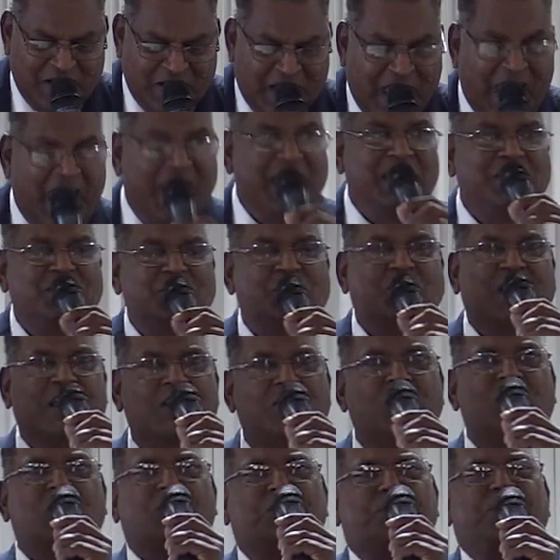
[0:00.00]
Hey, you
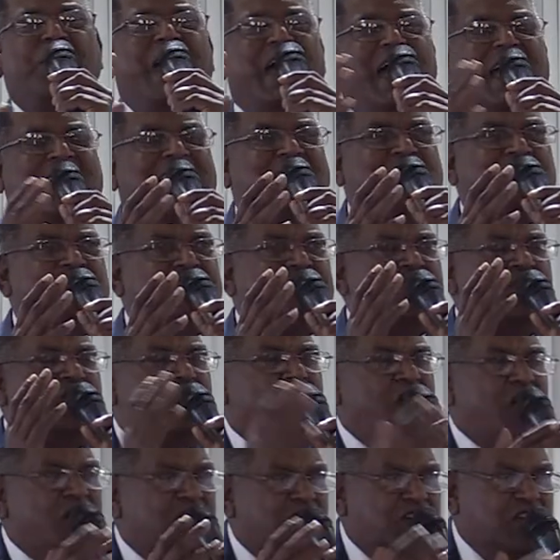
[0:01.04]
can look back the
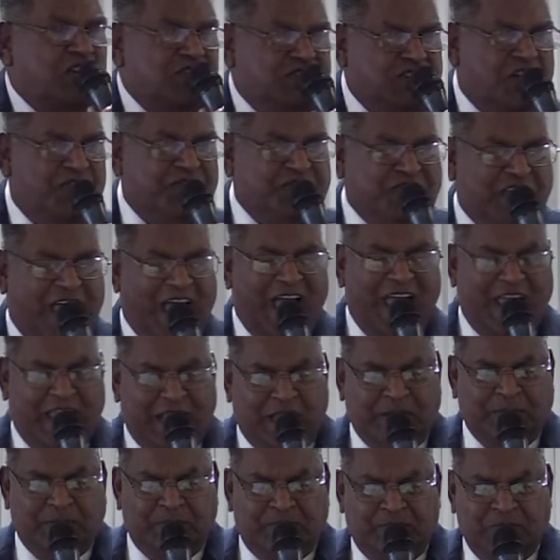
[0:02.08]
corridors of
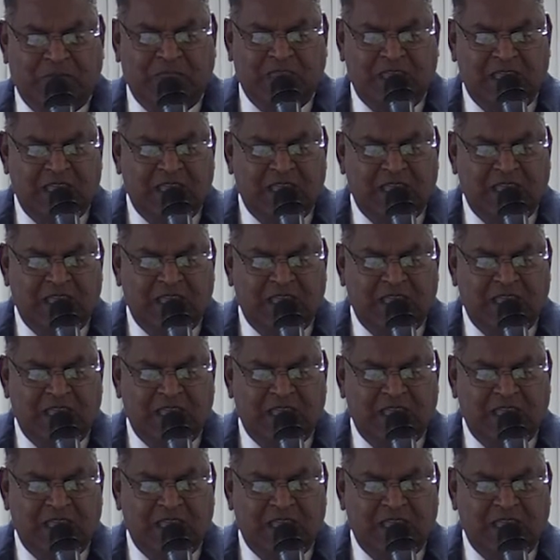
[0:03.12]
time.